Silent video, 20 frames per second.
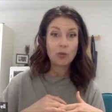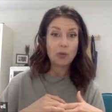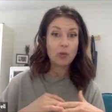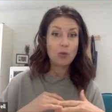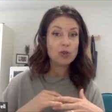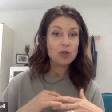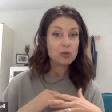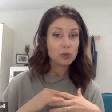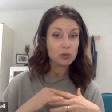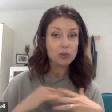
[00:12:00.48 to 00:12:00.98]

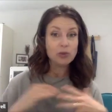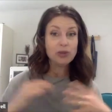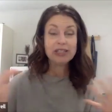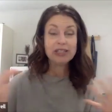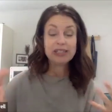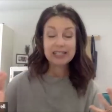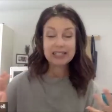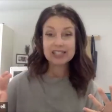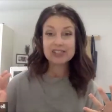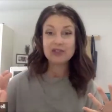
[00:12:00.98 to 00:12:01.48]

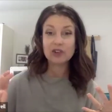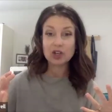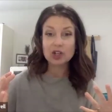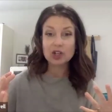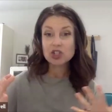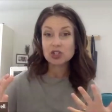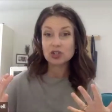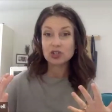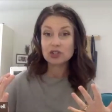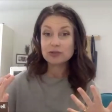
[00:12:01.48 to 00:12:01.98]
really
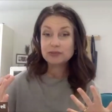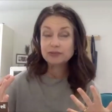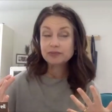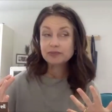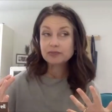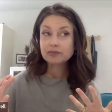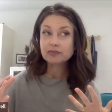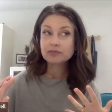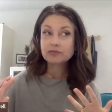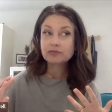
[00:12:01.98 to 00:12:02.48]
dysfunctional.
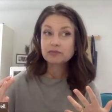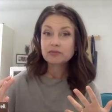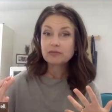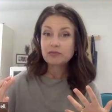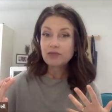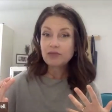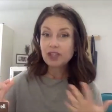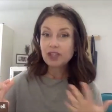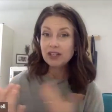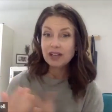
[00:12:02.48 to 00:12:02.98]

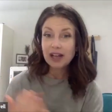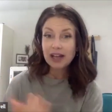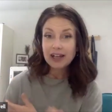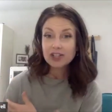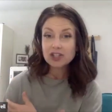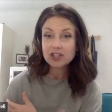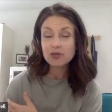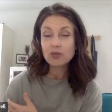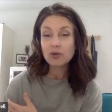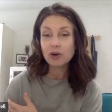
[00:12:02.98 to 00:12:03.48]
And I
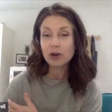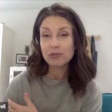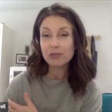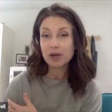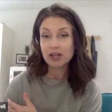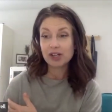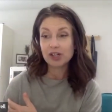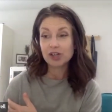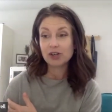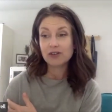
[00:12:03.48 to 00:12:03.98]
actually wore a
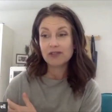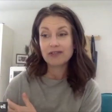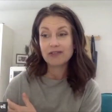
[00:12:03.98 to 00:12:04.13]
monitor to